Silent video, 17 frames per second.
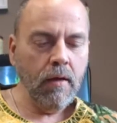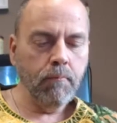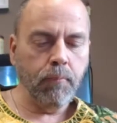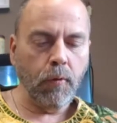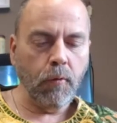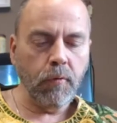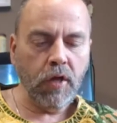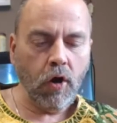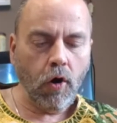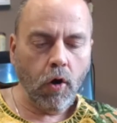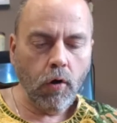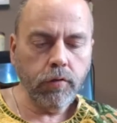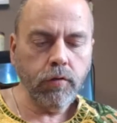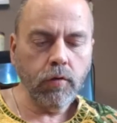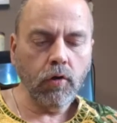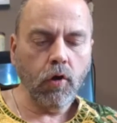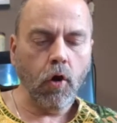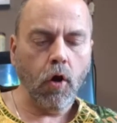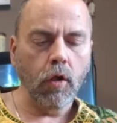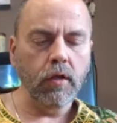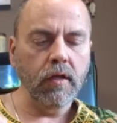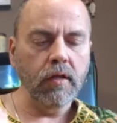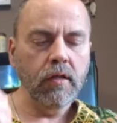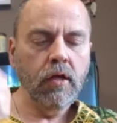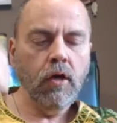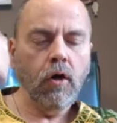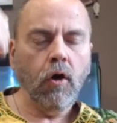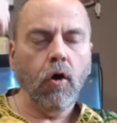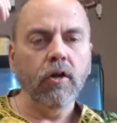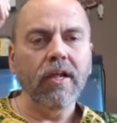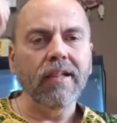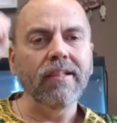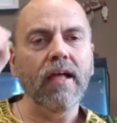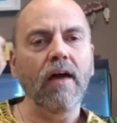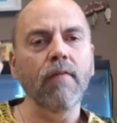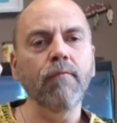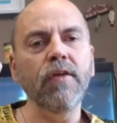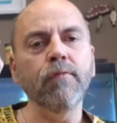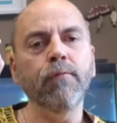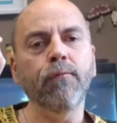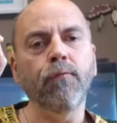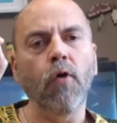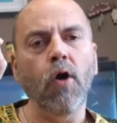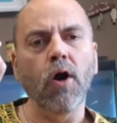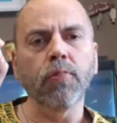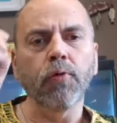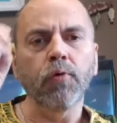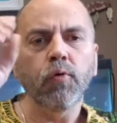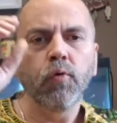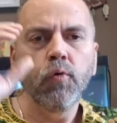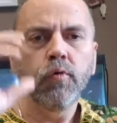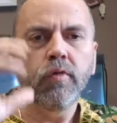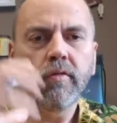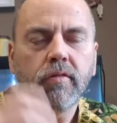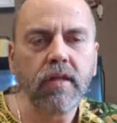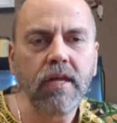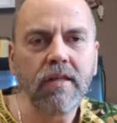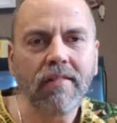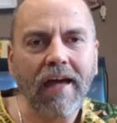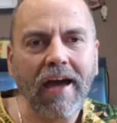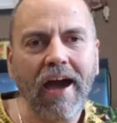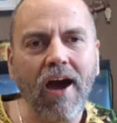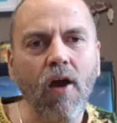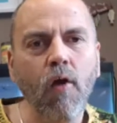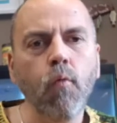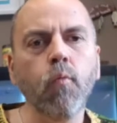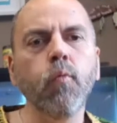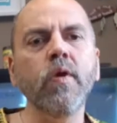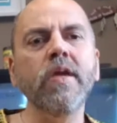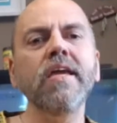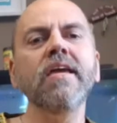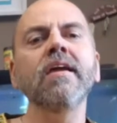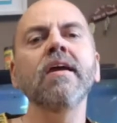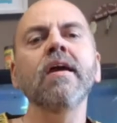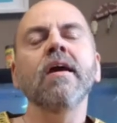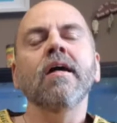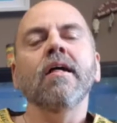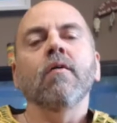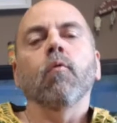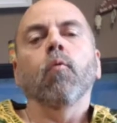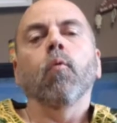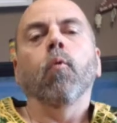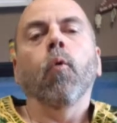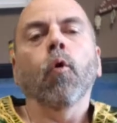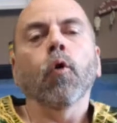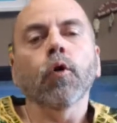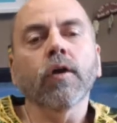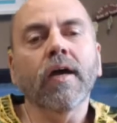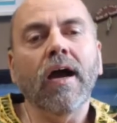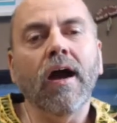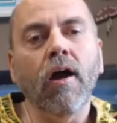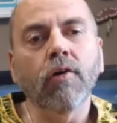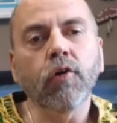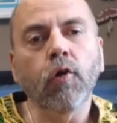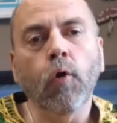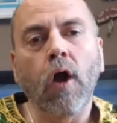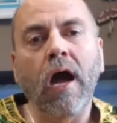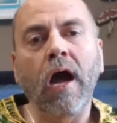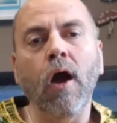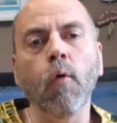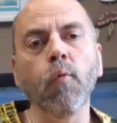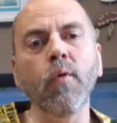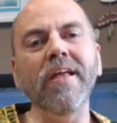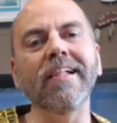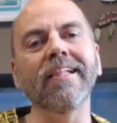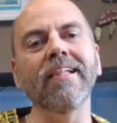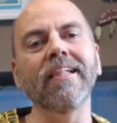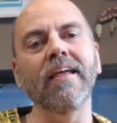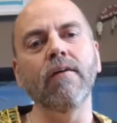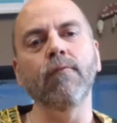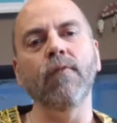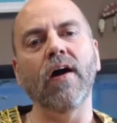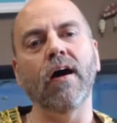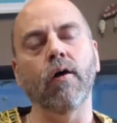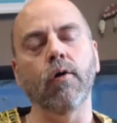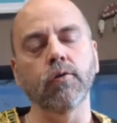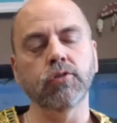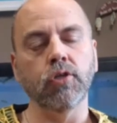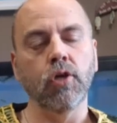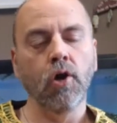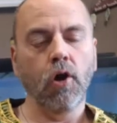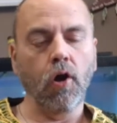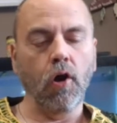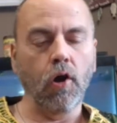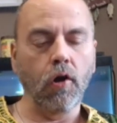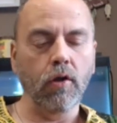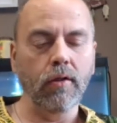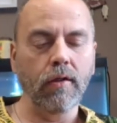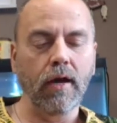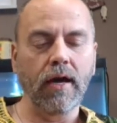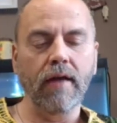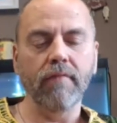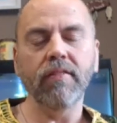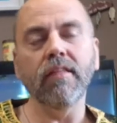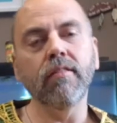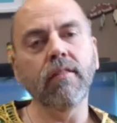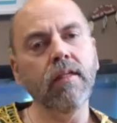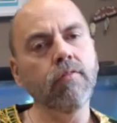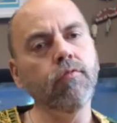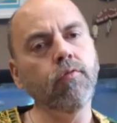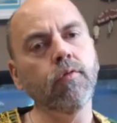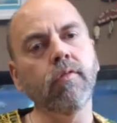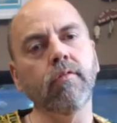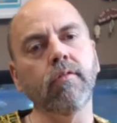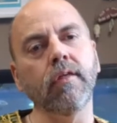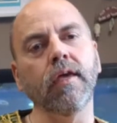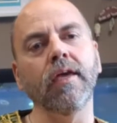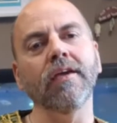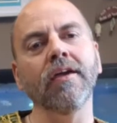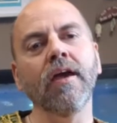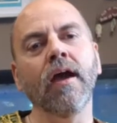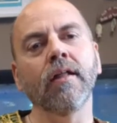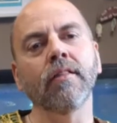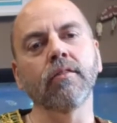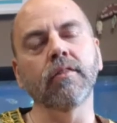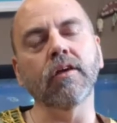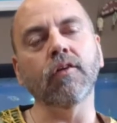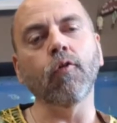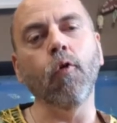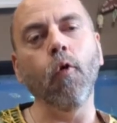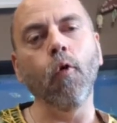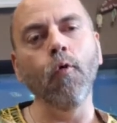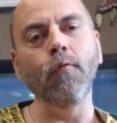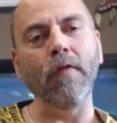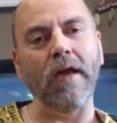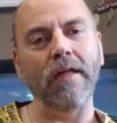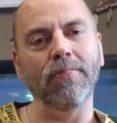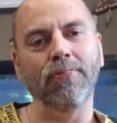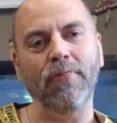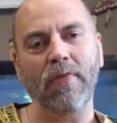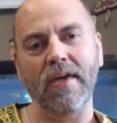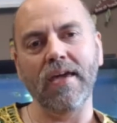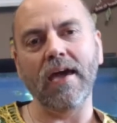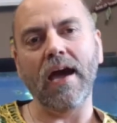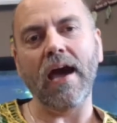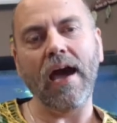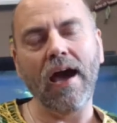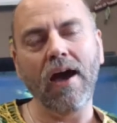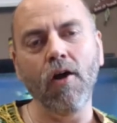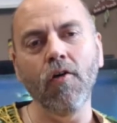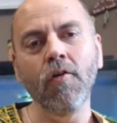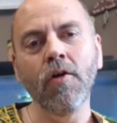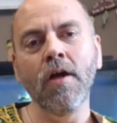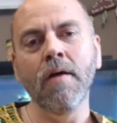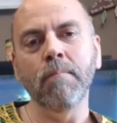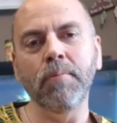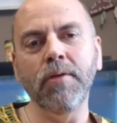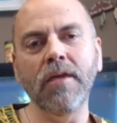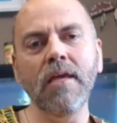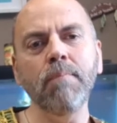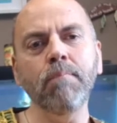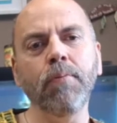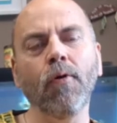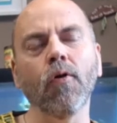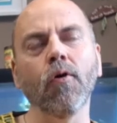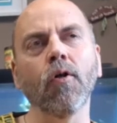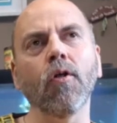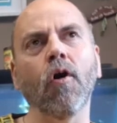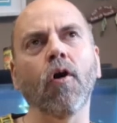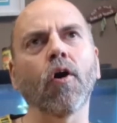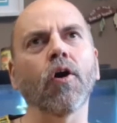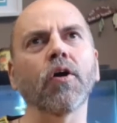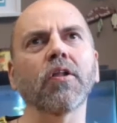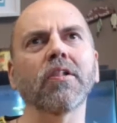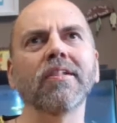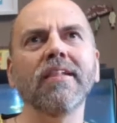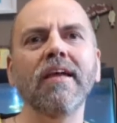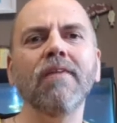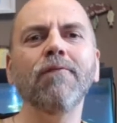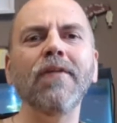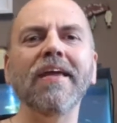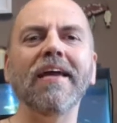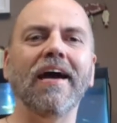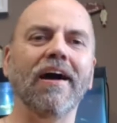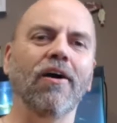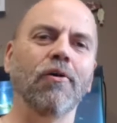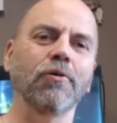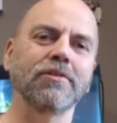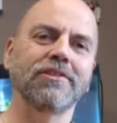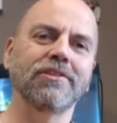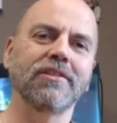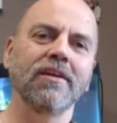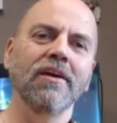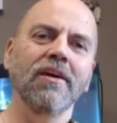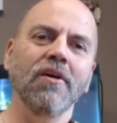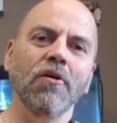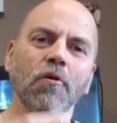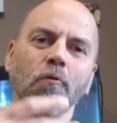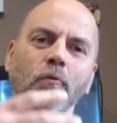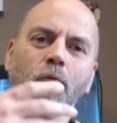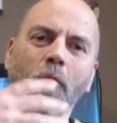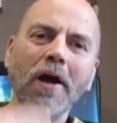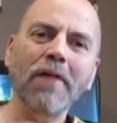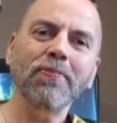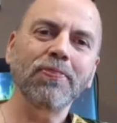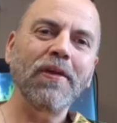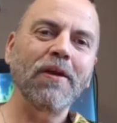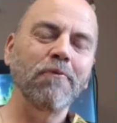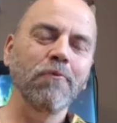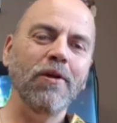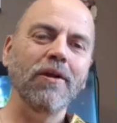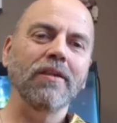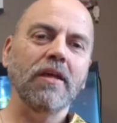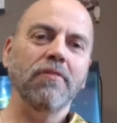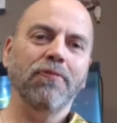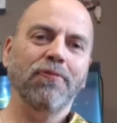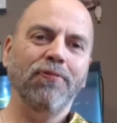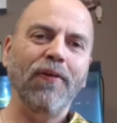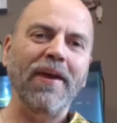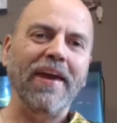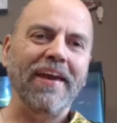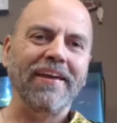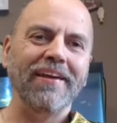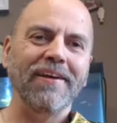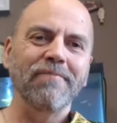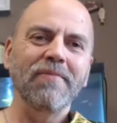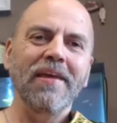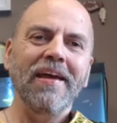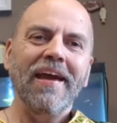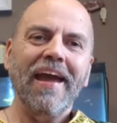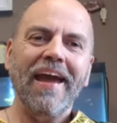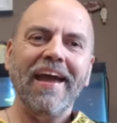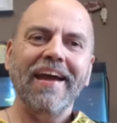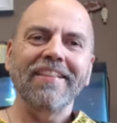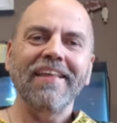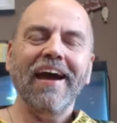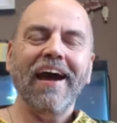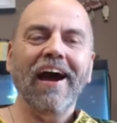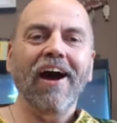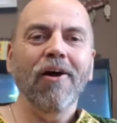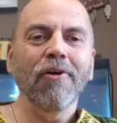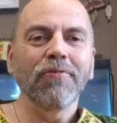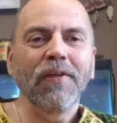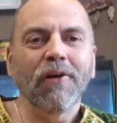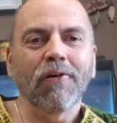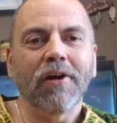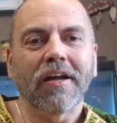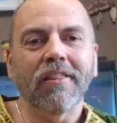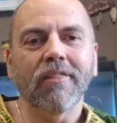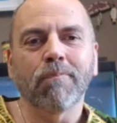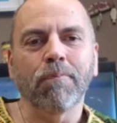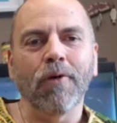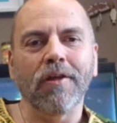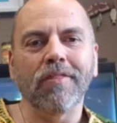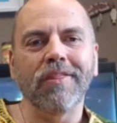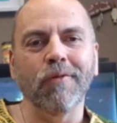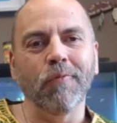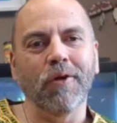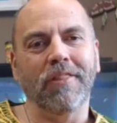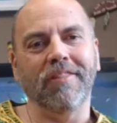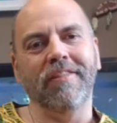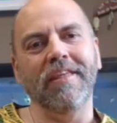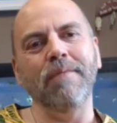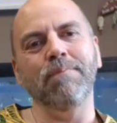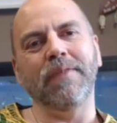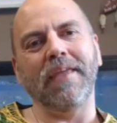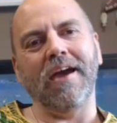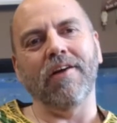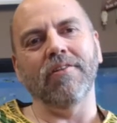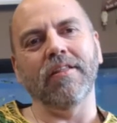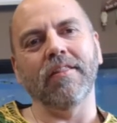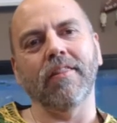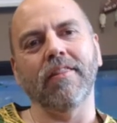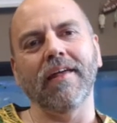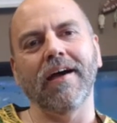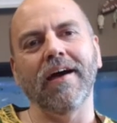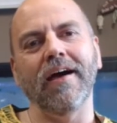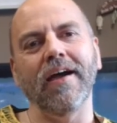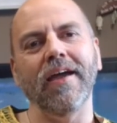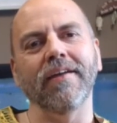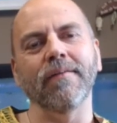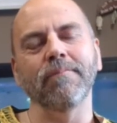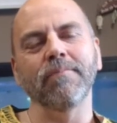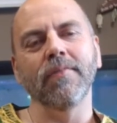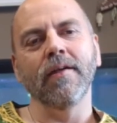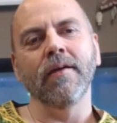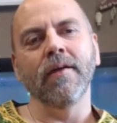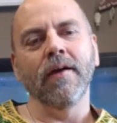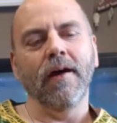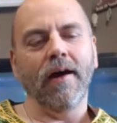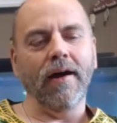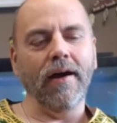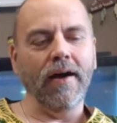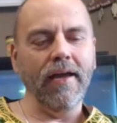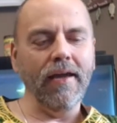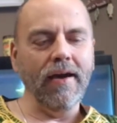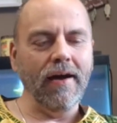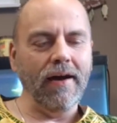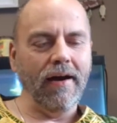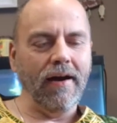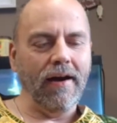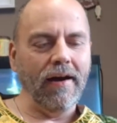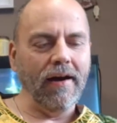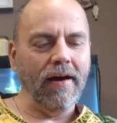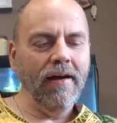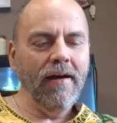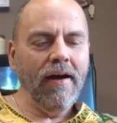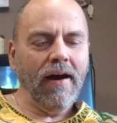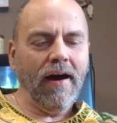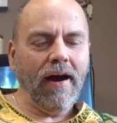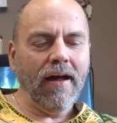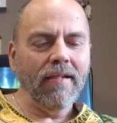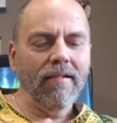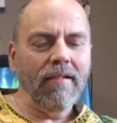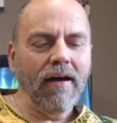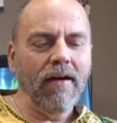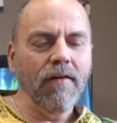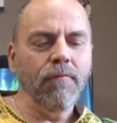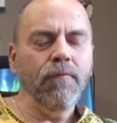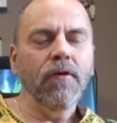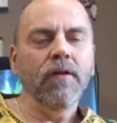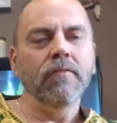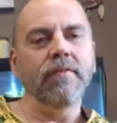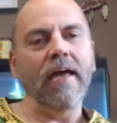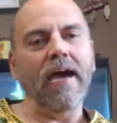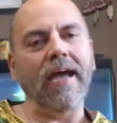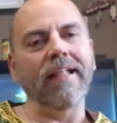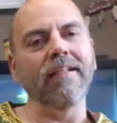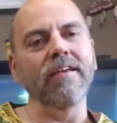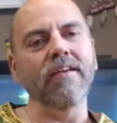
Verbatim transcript: but we also call it on a loving father who sees how we work out, how we live out our lives. It's interesting, the COVID thing, how people are living out what they really think and how they are expressing what's deep down inside. I, uh, uh, I love Natalie